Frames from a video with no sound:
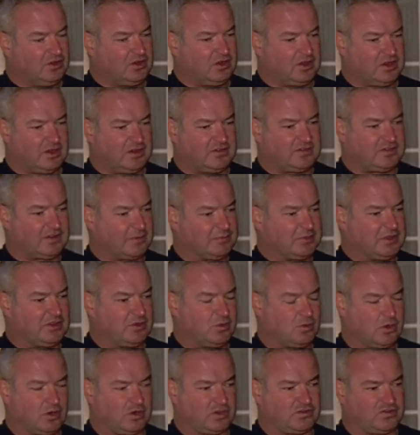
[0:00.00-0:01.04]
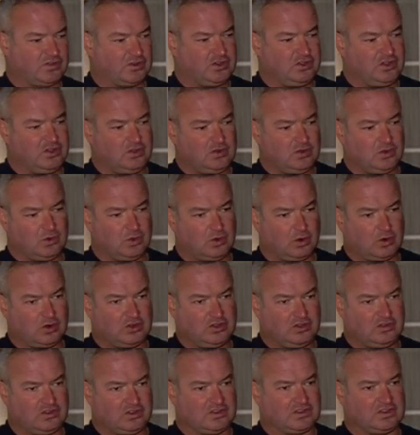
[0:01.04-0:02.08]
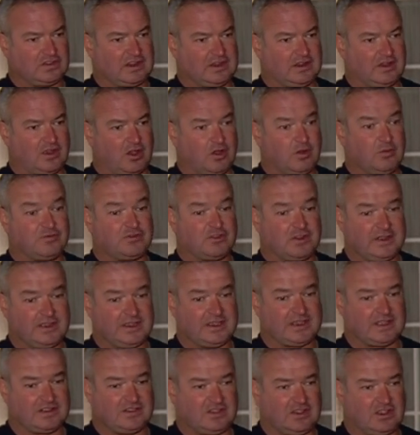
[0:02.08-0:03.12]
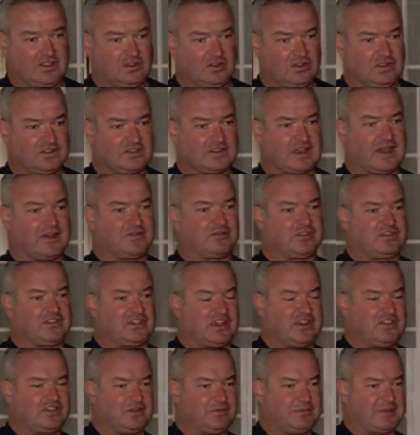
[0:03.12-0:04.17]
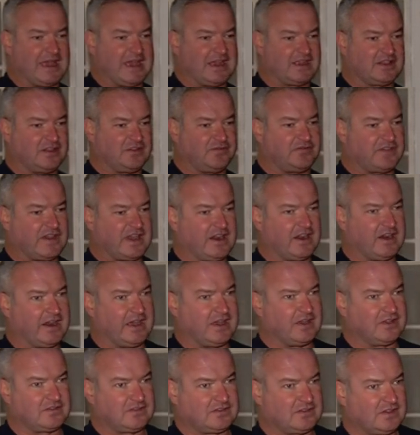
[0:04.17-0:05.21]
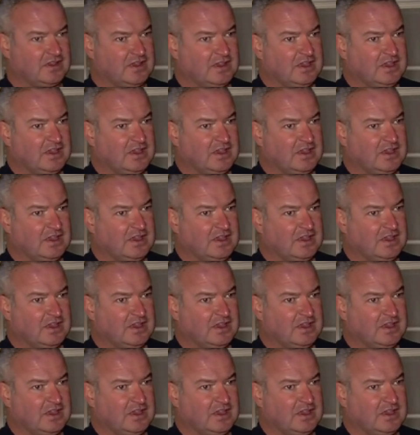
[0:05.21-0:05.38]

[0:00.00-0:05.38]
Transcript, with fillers: uh, something that works for you, or you just hopefully continue this conversation back in the firehouse.